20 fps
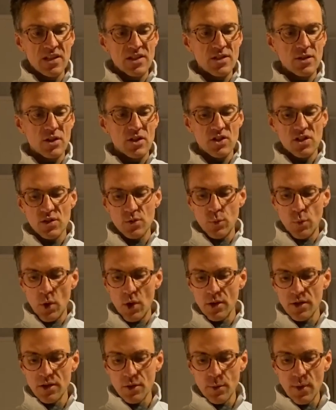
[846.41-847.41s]
So you can just
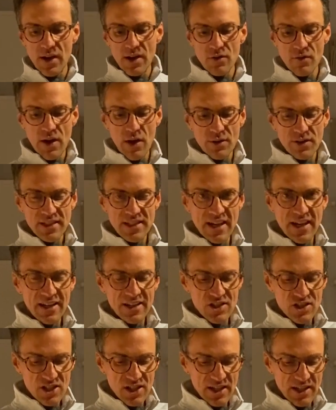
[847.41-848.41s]
work your way around it
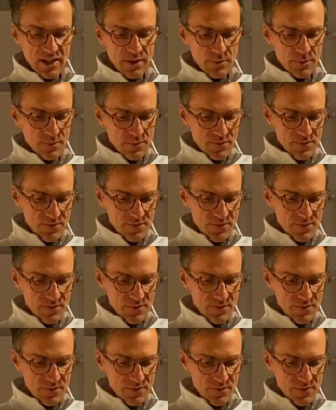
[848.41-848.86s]
actually,